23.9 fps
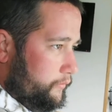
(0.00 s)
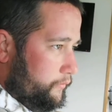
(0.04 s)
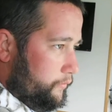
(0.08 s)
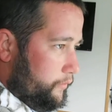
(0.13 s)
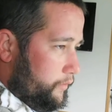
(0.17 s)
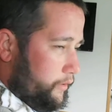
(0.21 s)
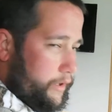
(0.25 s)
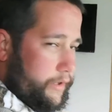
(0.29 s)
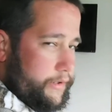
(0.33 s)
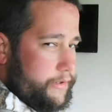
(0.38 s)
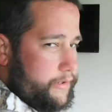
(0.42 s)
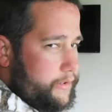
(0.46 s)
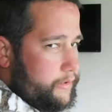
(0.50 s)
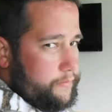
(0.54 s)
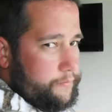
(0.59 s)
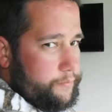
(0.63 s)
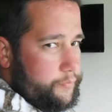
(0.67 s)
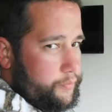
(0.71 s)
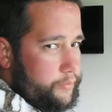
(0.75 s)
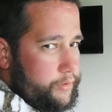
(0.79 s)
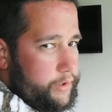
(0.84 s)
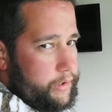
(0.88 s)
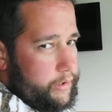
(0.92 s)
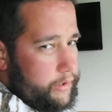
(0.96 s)
or at some
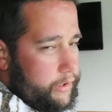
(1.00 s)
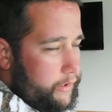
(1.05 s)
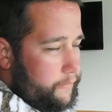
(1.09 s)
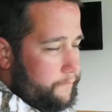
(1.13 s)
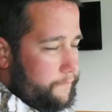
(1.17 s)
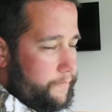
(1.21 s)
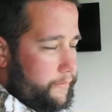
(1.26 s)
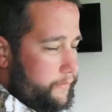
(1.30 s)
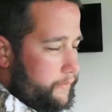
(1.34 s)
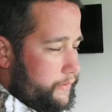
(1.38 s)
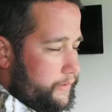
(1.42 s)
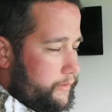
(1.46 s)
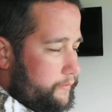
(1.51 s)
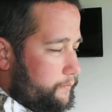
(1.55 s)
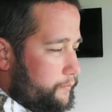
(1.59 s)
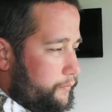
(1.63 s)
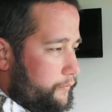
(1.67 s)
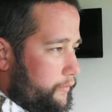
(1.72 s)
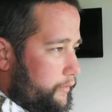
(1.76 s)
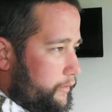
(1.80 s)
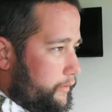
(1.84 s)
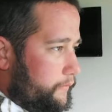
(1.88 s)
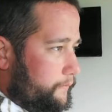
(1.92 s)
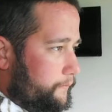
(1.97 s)
point after some
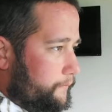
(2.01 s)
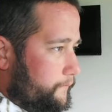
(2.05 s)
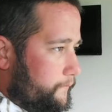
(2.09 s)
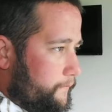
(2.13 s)
point